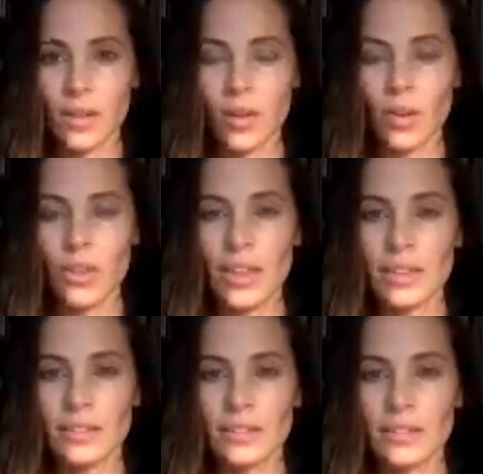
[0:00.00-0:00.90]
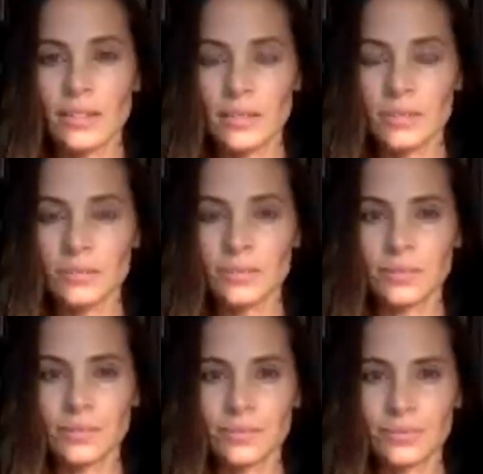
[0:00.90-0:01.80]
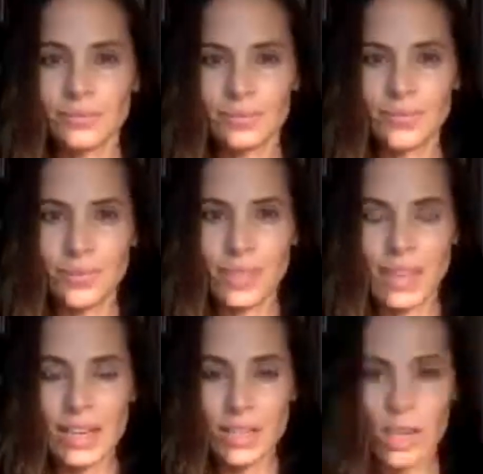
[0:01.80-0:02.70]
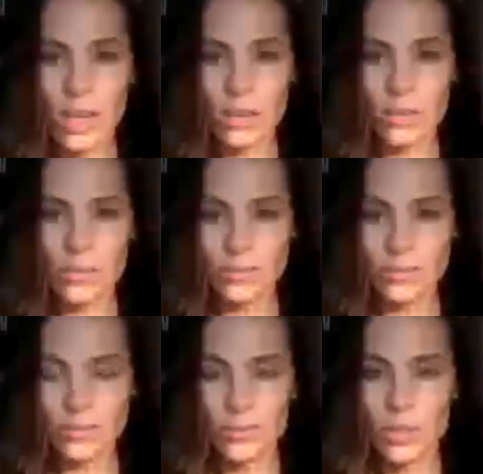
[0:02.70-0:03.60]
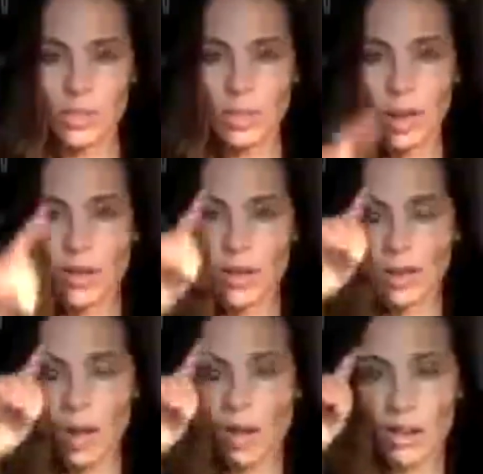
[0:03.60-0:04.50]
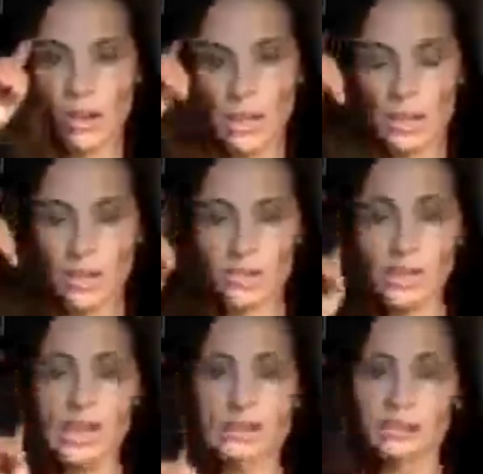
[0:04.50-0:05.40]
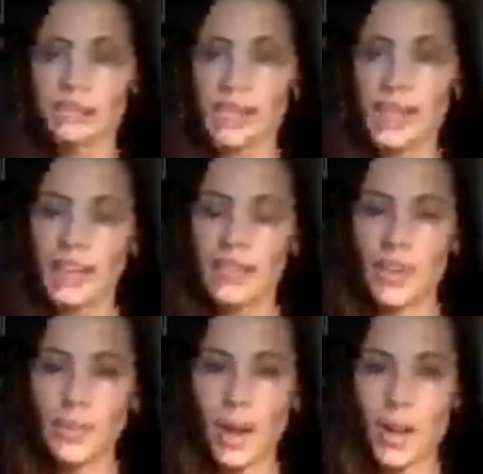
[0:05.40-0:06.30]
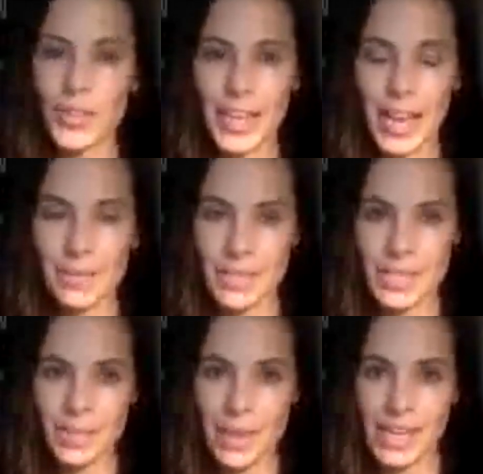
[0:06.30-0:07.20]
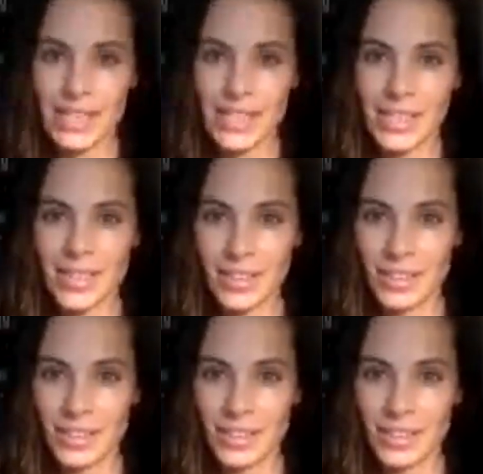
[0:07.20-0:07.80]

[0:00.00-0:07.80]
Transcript: Hold it and let it go. We're going to call in all our energy from all time and space.